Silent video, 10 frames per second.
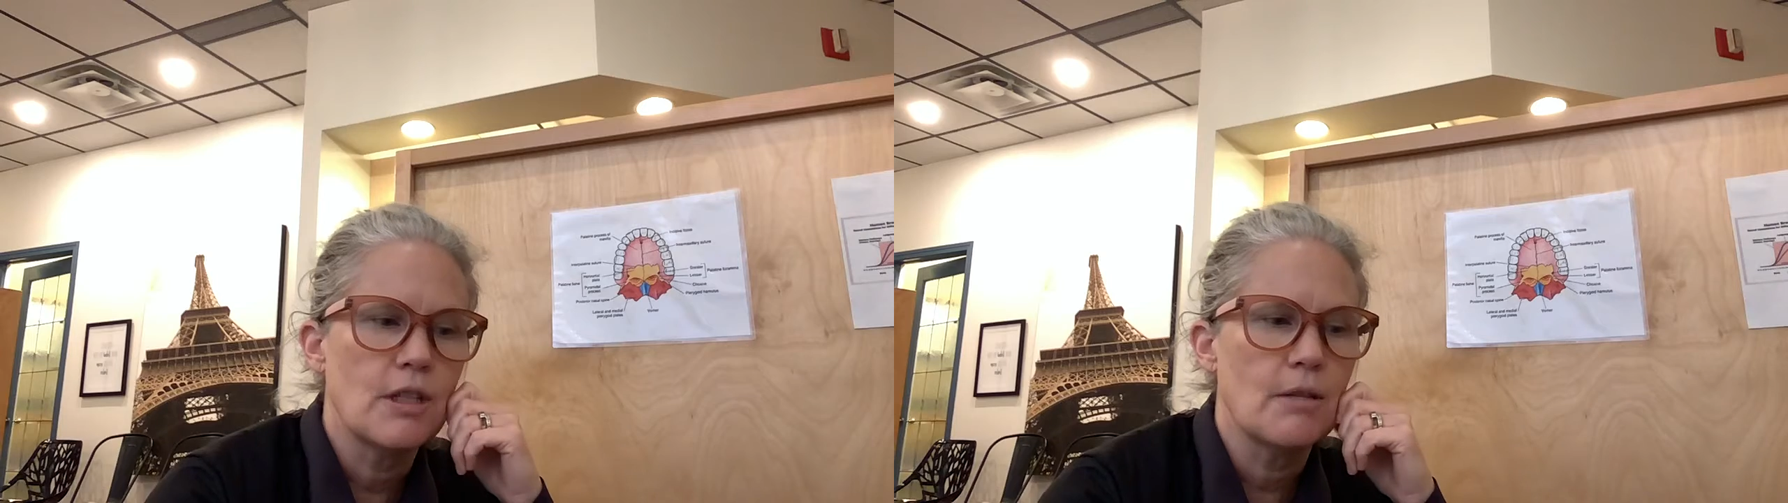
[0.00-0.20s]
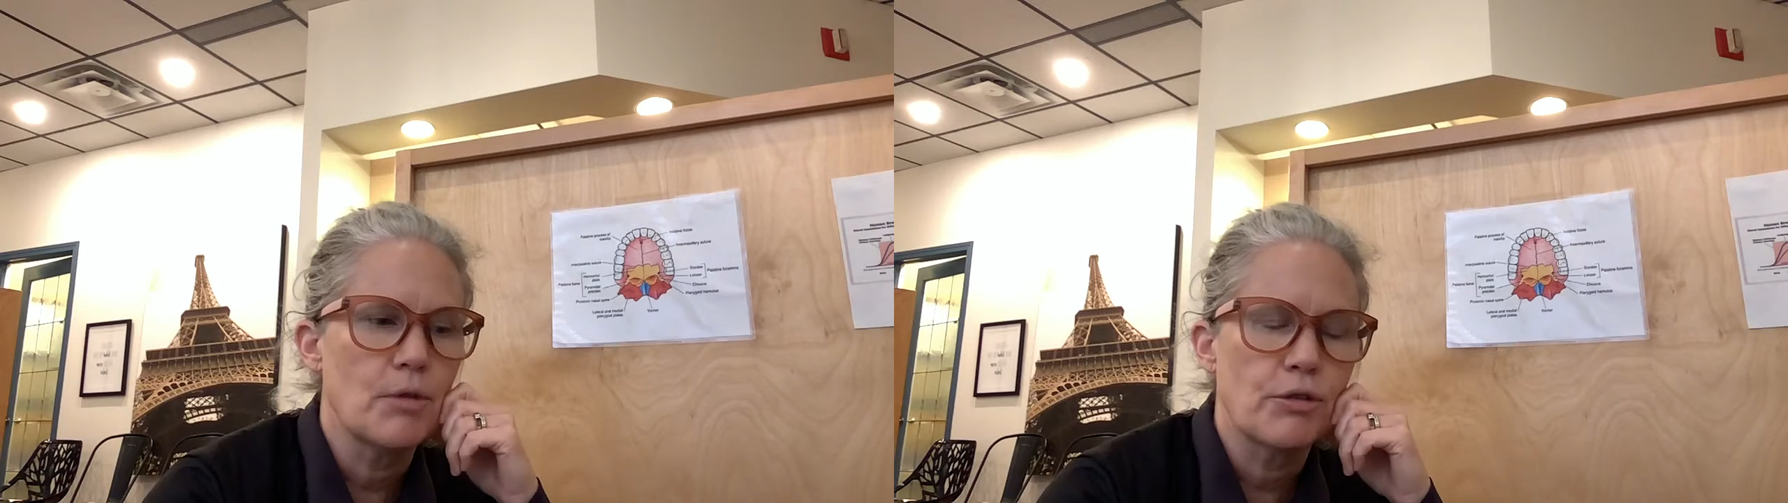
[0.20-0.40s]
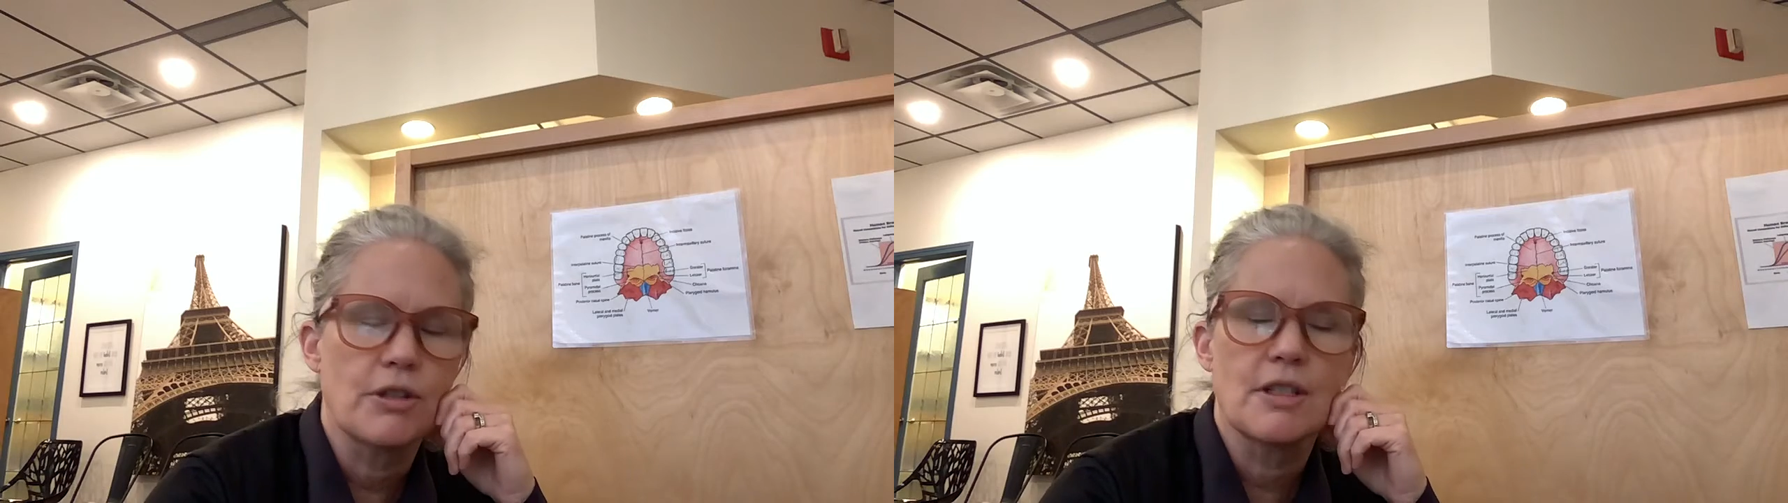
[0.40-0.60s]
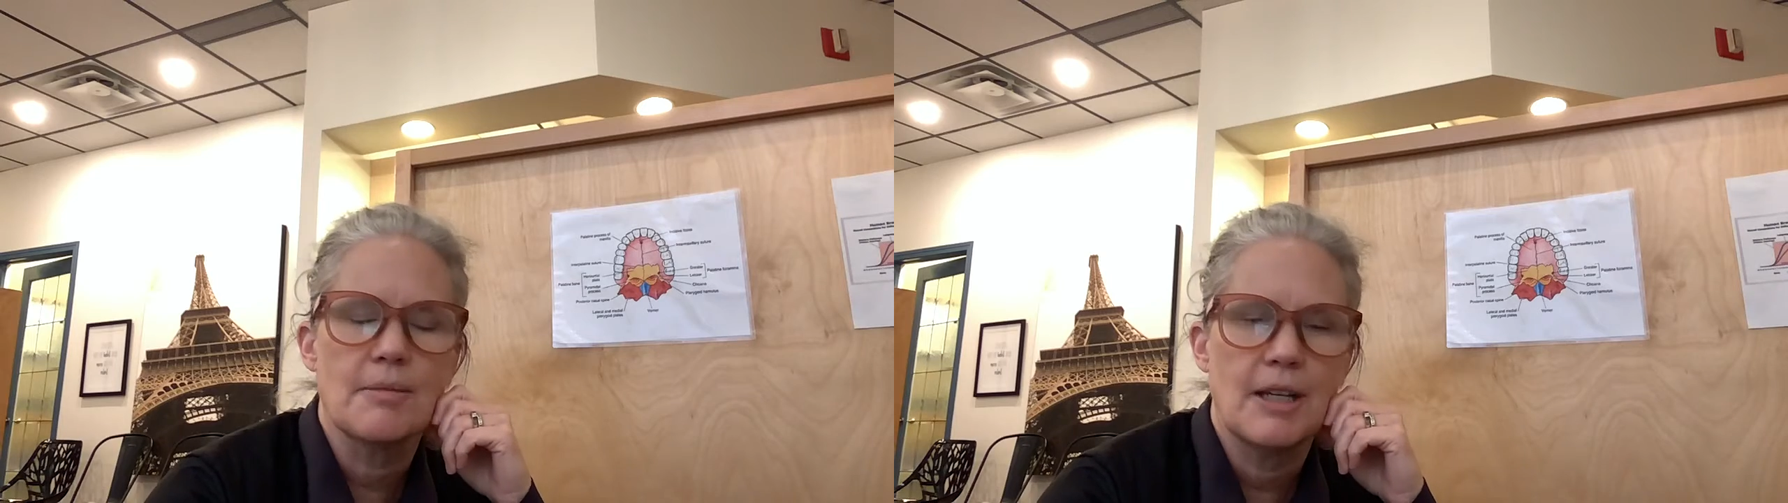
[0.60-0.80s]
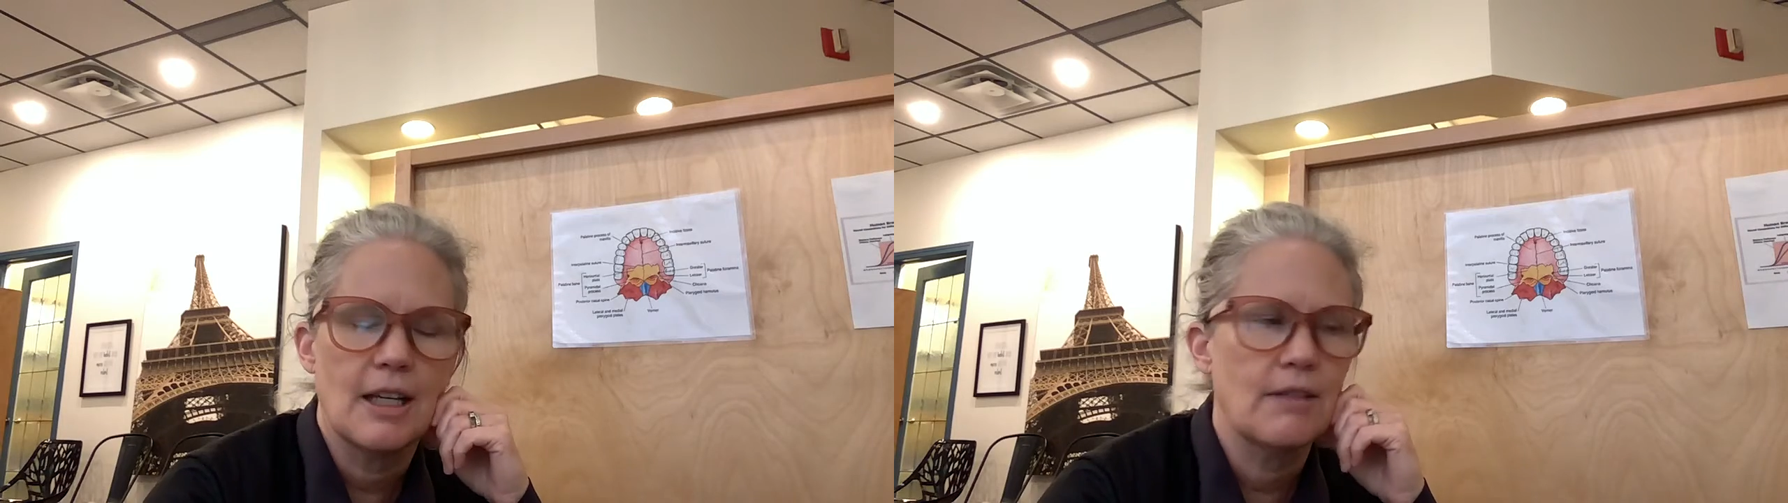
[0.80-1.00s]
the emotions, the
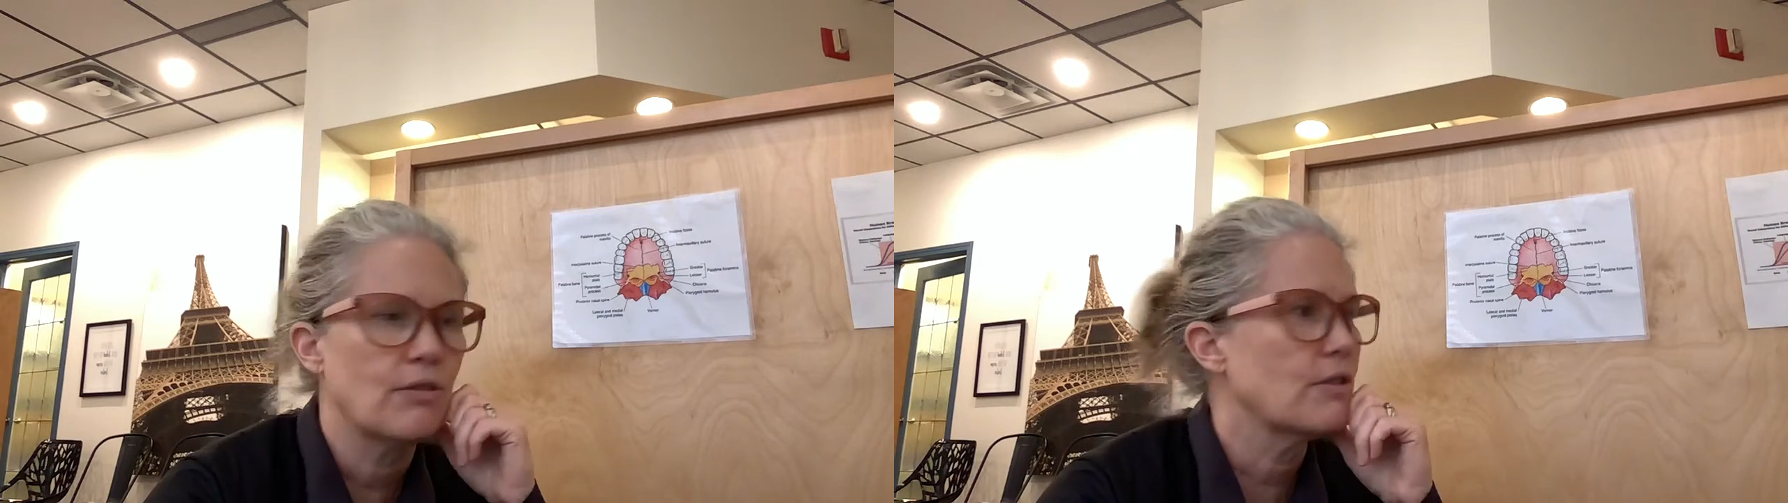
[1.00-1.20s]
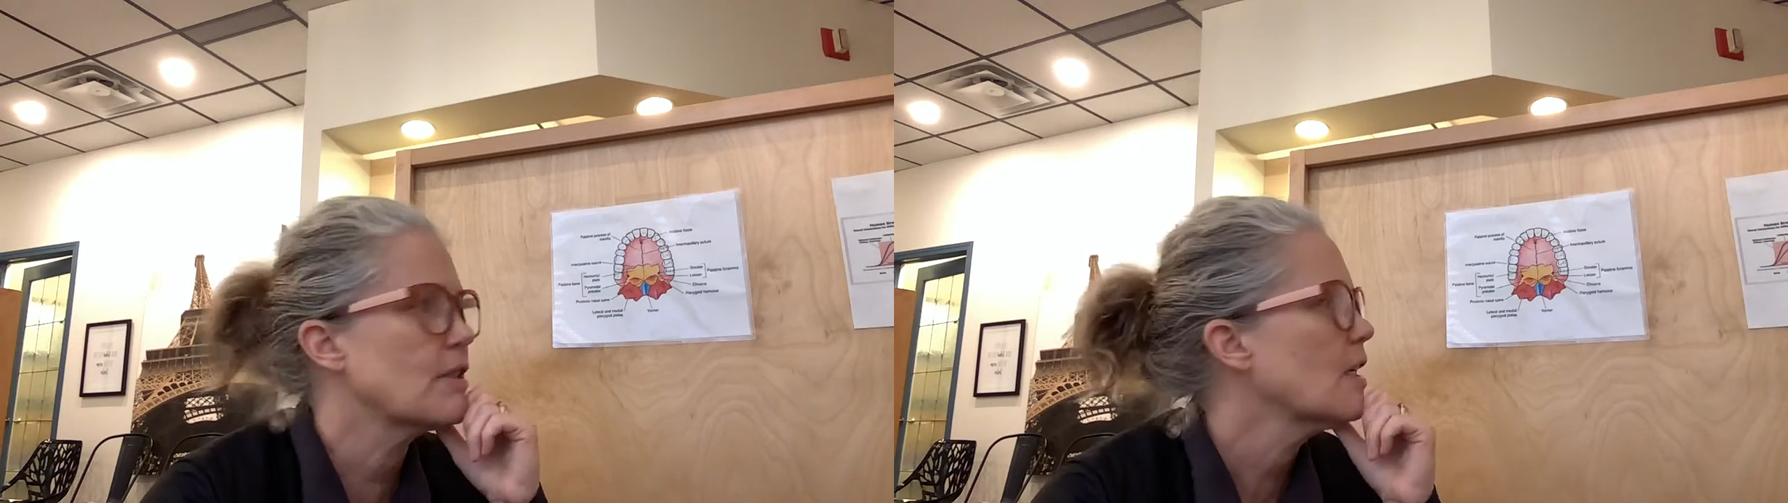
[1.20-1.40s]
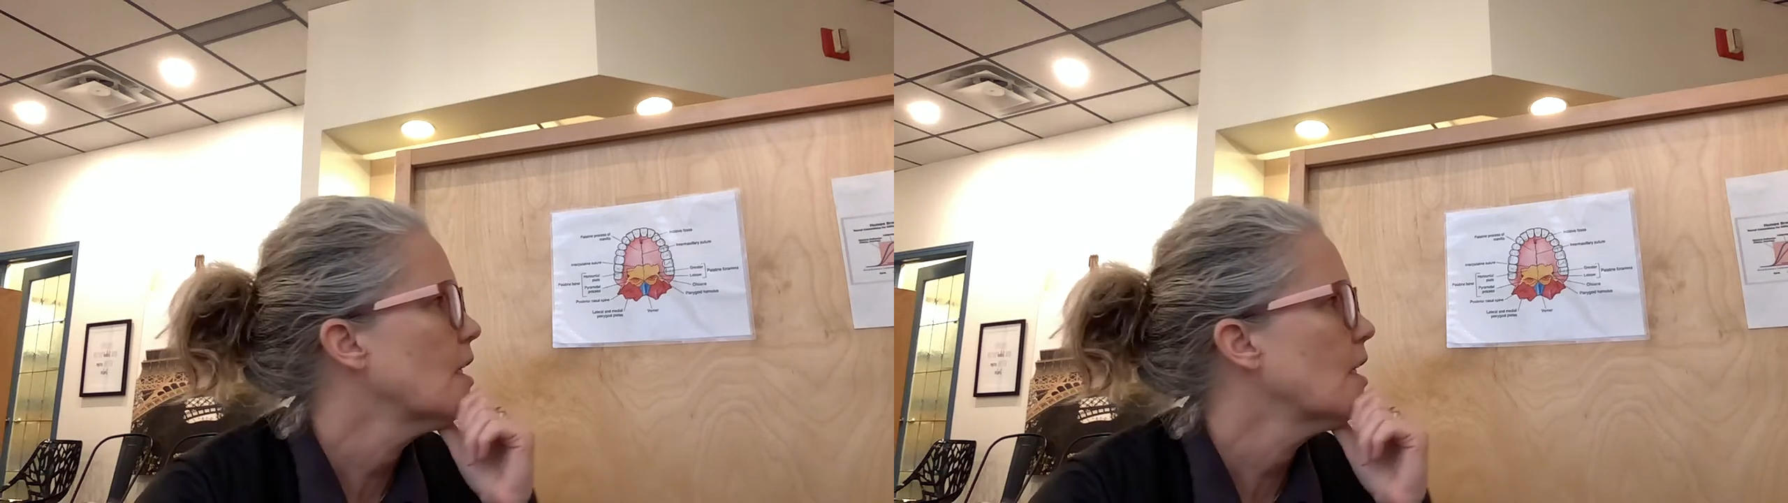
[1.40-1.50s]
behaviors,